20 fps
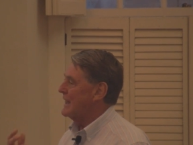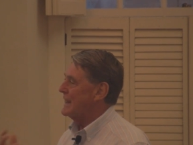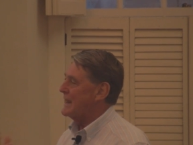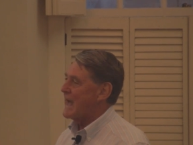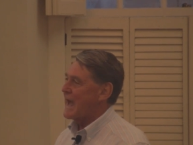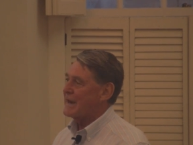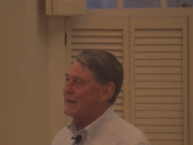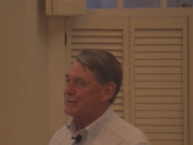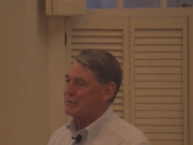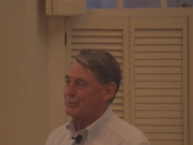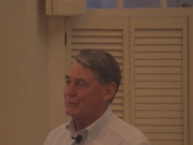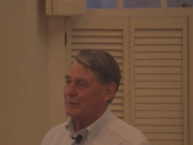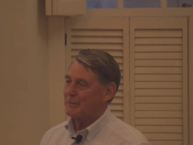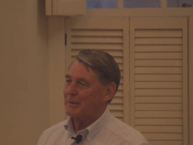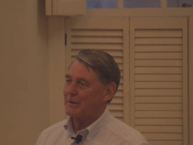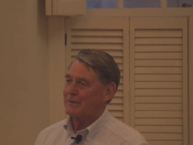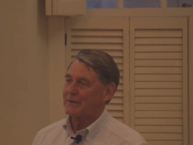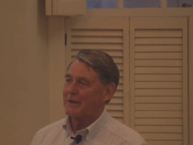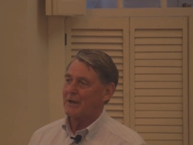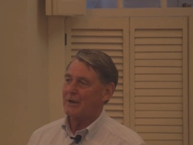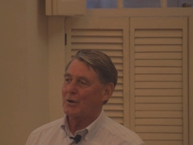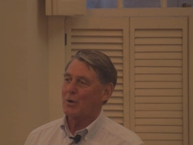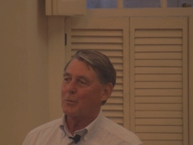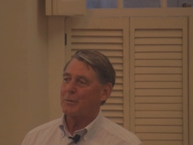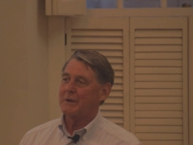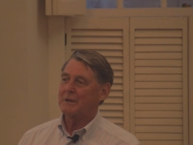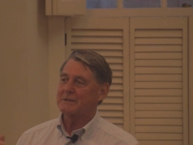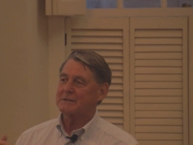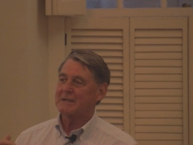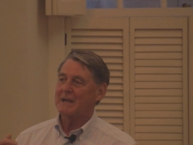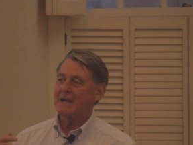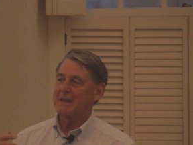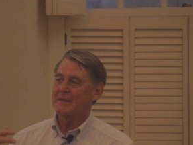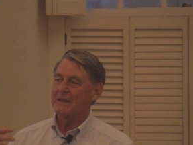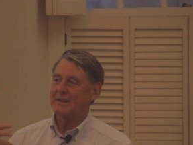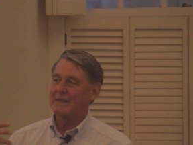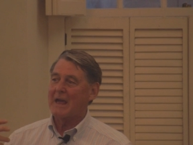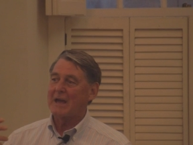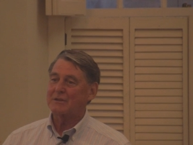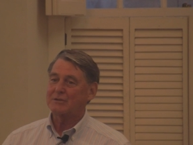a, an attitude about that, or we could say
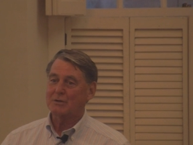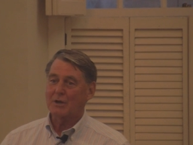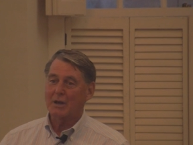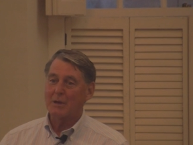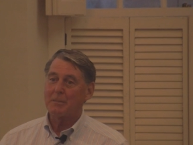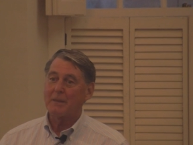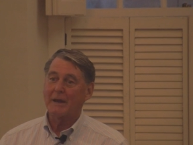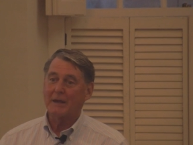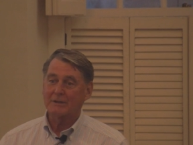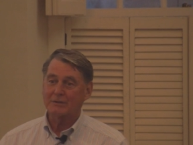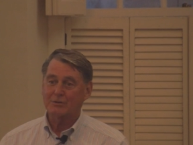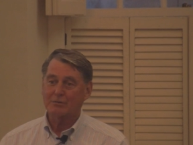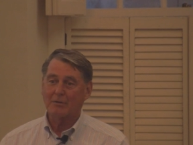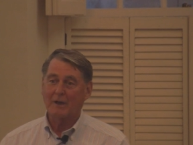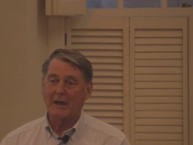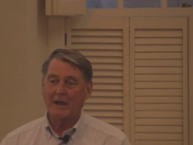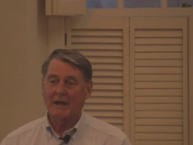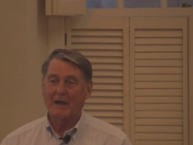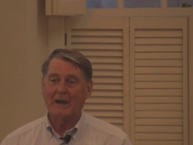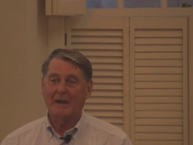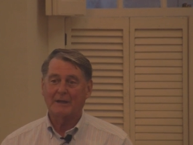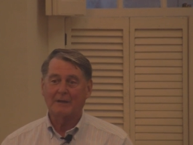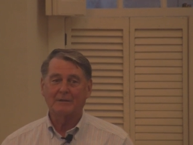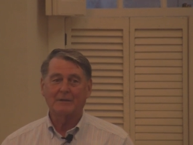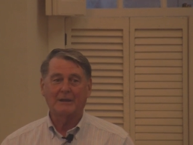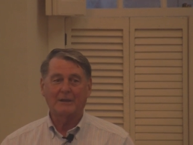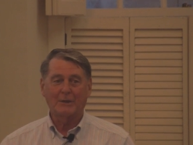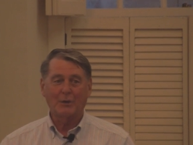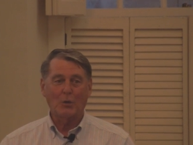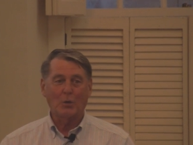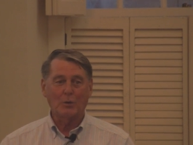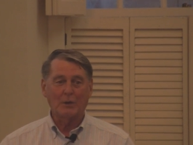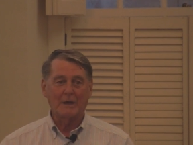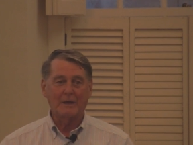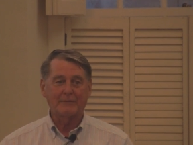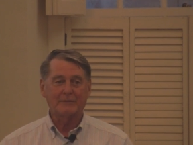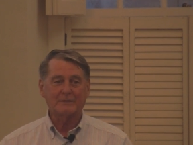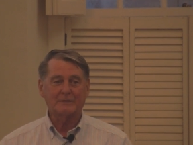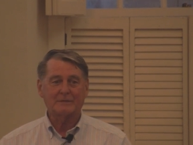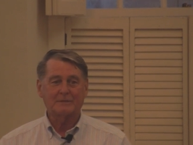that that's going to make us try harder, like the old
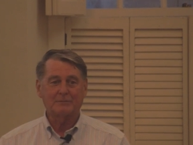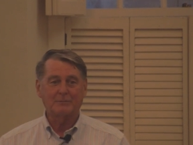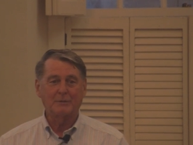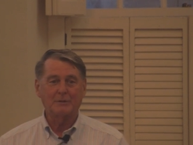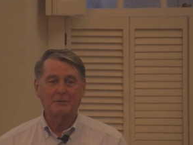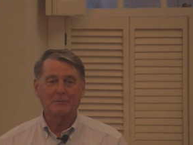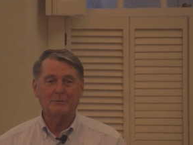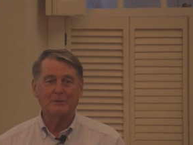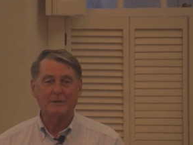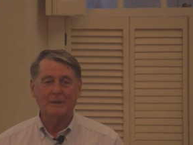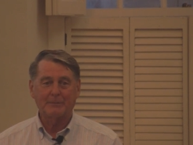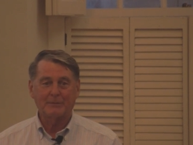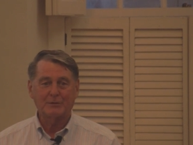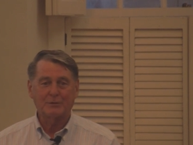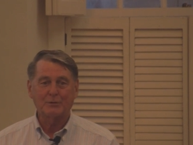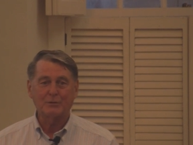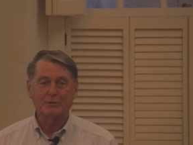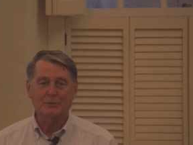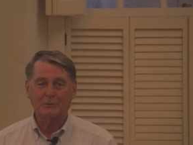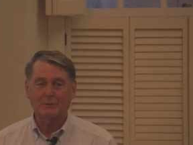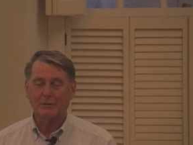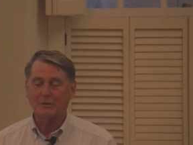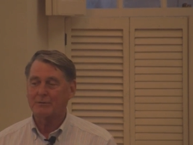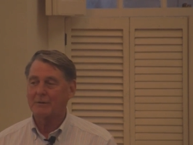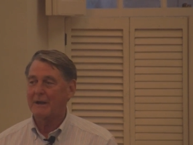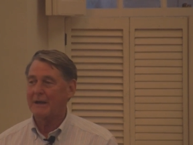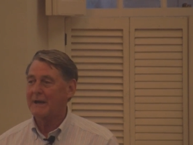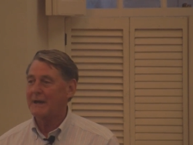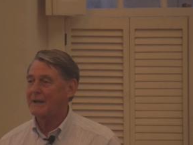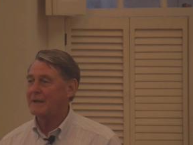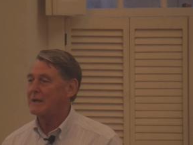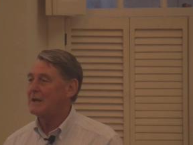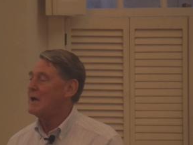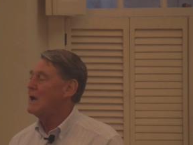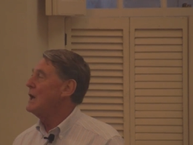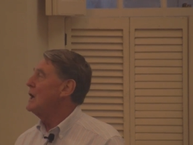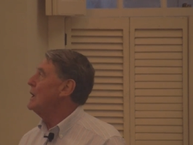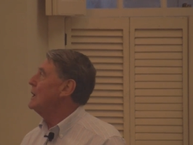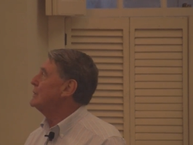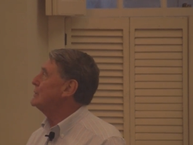Avis, we're, we're number two, so we try harder.
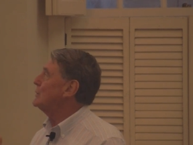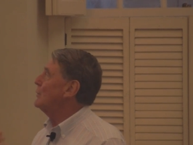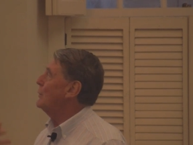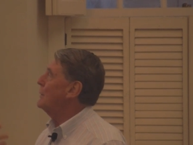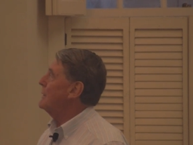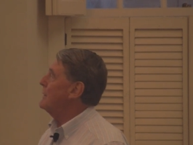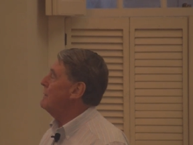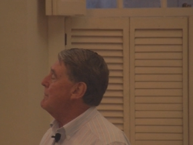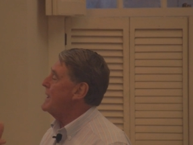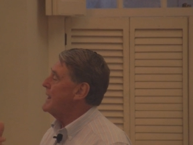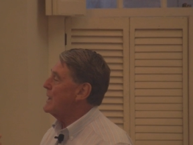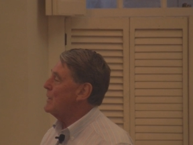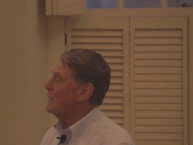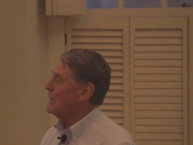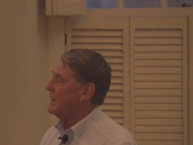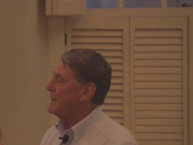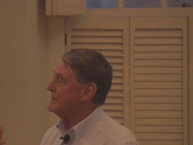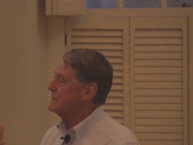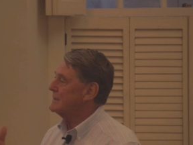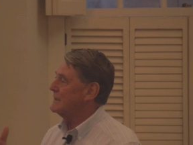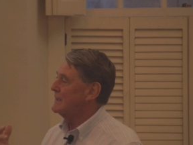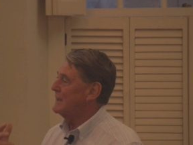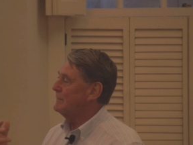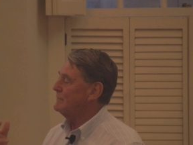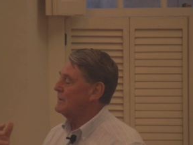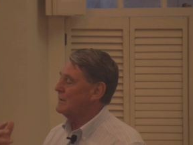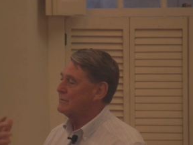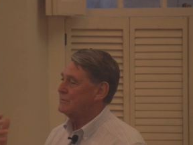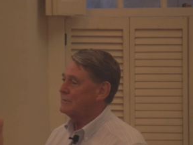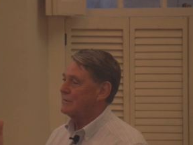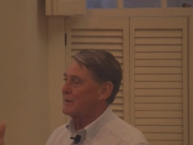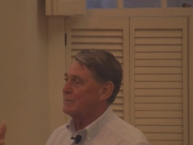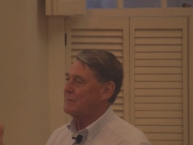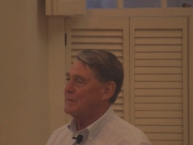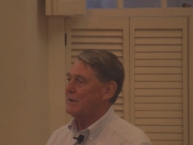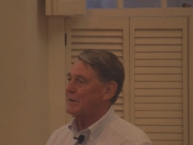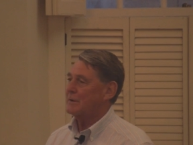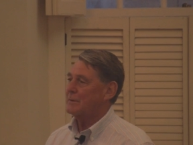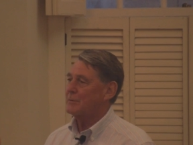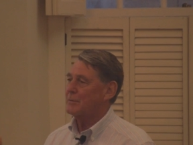So in many ways, and I'm not trying to
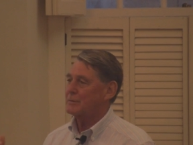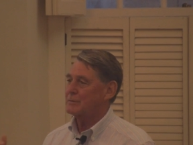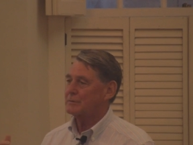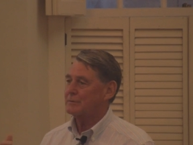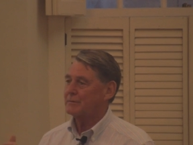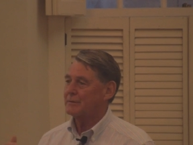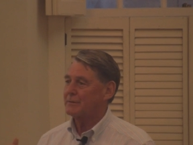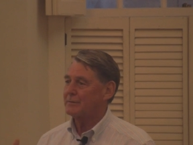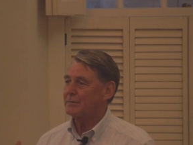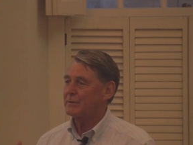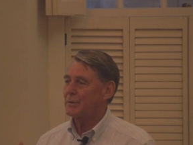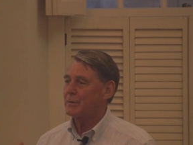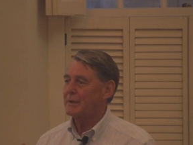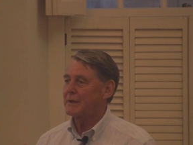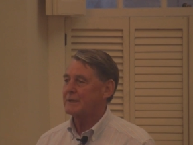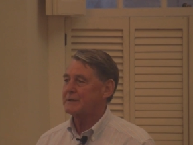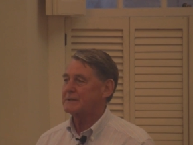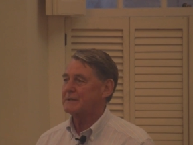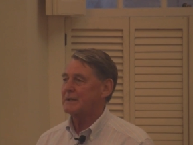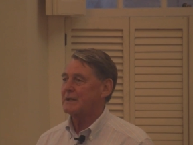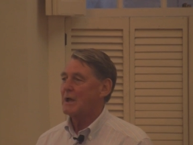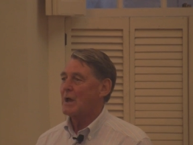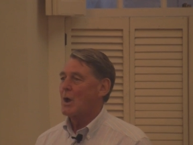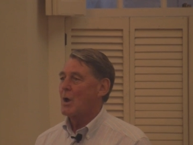make a commercial for the floating, is that